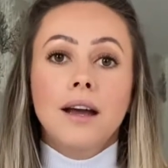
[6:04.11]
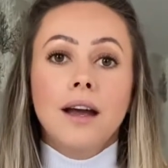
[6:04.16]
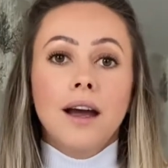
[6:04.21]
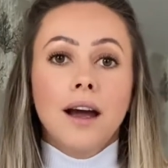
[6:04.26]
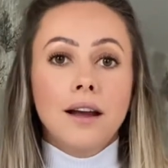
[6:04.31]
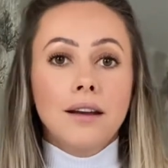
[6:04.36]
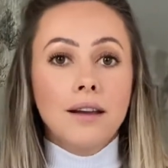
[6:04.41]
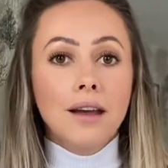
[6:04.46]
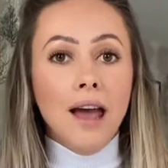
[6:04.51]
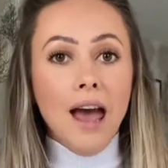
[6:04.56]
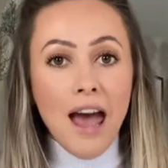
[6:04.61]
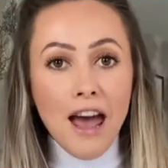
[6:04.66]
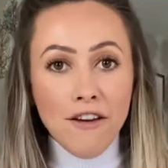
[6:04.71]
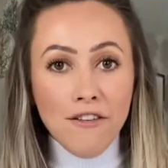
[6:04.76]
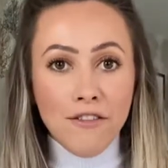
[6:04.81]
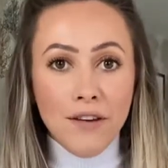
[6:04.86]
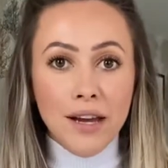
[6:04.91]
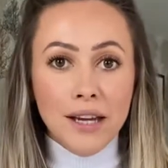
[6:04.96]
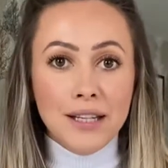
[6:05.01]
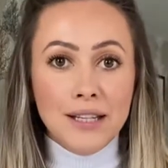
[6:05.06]
and your
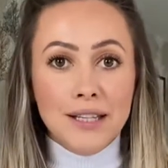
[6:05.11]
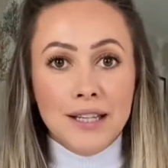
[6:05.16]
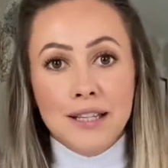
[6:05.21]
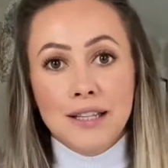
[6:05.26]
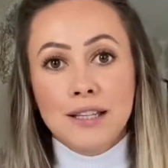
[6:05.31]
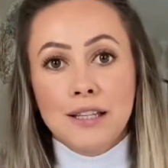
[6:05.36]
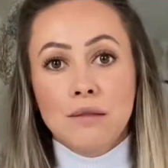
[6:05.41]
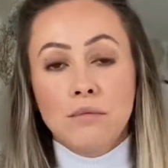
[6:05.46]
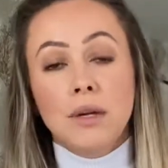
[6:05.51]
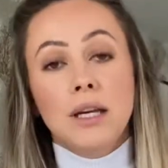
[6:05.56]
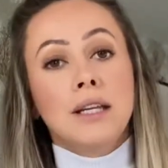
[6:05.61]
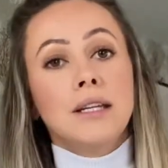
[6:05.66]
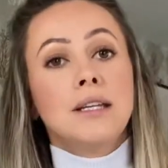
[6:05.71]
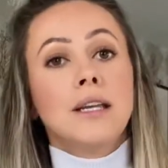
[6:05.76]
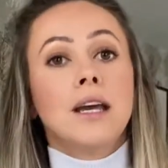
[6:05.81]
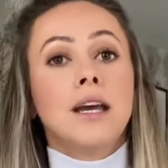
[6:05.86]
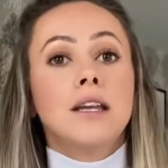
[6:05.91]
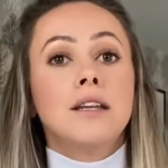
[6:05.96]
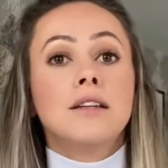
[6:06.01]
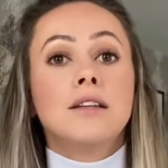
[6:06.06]
FX system
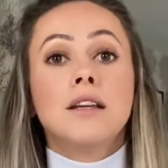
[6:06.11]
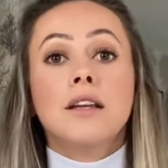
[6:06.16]
contains